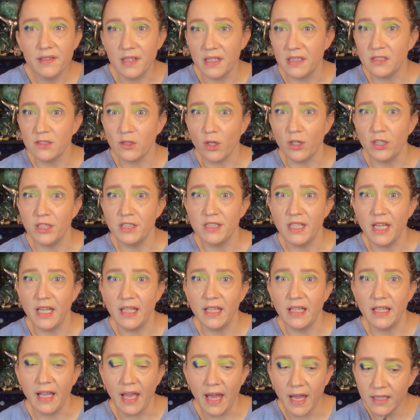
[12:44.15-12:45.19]
they started
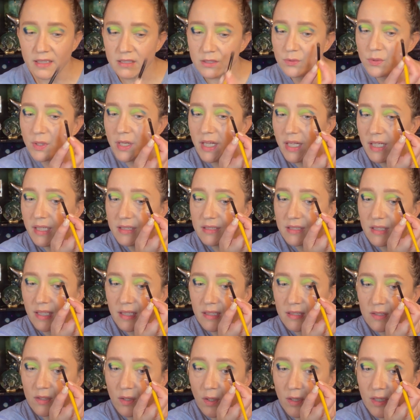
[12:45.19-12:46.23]
taking x-rays, they
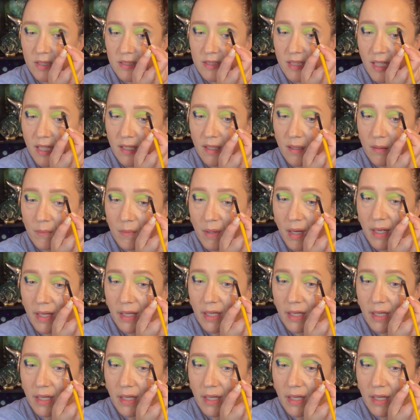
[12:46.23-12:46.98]
started taking